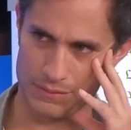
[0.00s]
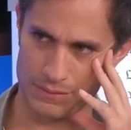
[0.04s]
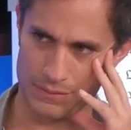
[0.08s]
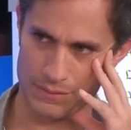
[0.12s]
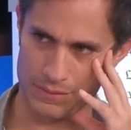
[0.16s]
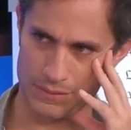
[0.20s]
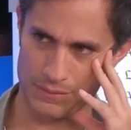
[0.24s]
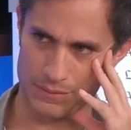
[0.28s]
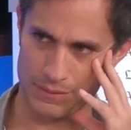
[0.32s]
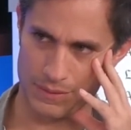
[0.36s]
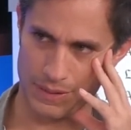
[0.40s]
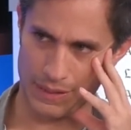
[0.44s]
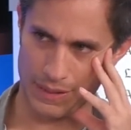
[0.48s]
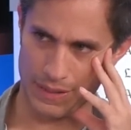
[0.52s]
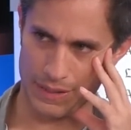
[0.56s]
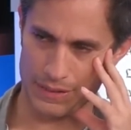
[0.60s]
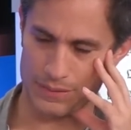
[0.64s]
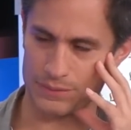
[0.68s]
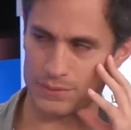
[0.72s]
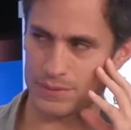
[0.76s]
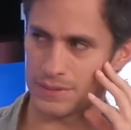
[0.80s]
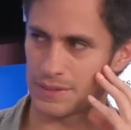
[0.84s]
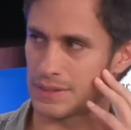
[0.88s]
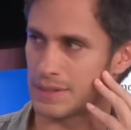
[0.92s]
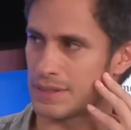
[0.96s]
You know, like I
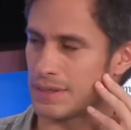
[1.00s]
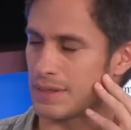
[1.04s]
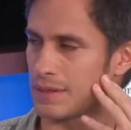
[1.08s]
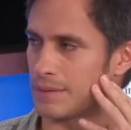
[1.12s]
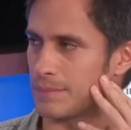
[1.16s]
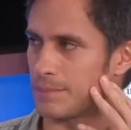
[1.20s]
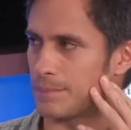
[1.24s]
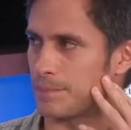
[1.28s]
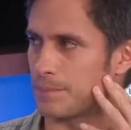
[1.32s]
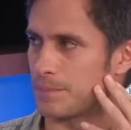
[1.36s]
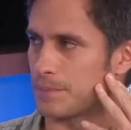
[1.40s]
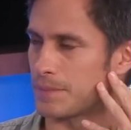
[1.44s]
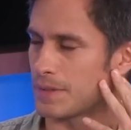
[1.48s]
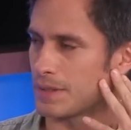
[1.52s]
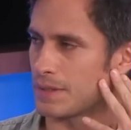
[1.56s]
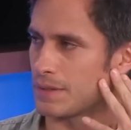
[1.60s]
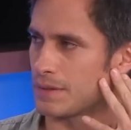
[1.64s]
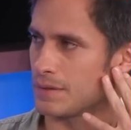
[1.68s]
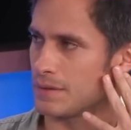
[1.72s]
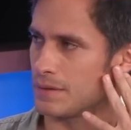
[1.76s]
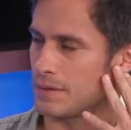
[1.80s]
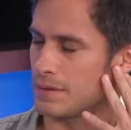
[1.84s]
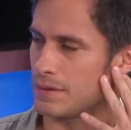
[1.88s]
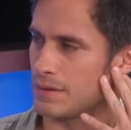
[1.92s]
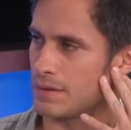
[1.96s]
don't see a
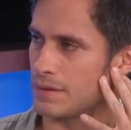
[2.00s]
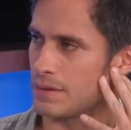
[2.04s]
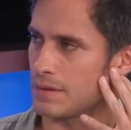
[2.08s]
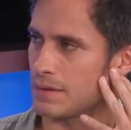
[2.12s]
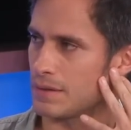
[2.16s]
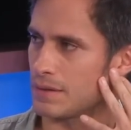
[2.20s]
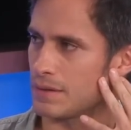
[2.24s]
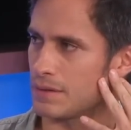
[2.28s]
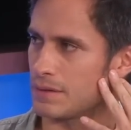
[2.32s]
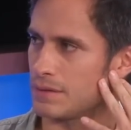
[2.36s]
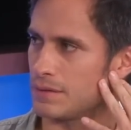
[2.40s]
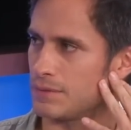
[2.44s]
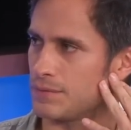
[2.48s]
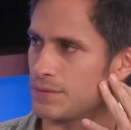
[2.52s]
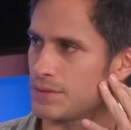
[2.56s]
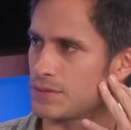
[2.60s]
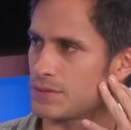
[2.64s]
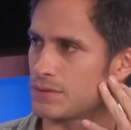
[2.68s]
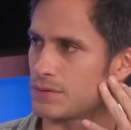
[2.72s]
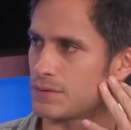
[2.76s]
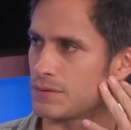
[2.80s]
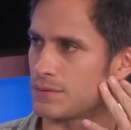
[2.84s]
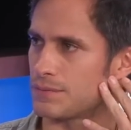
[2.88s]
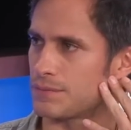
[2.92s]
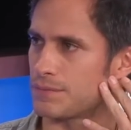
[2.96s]

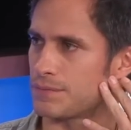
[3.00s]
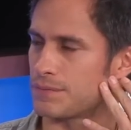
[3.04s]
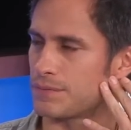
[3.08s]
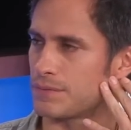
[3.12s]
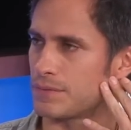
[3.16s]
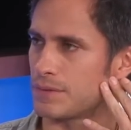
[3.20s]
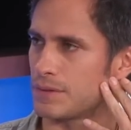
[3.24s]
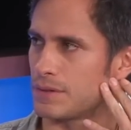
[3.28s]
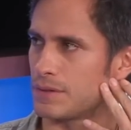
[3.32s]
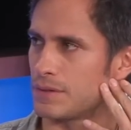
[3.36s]
division of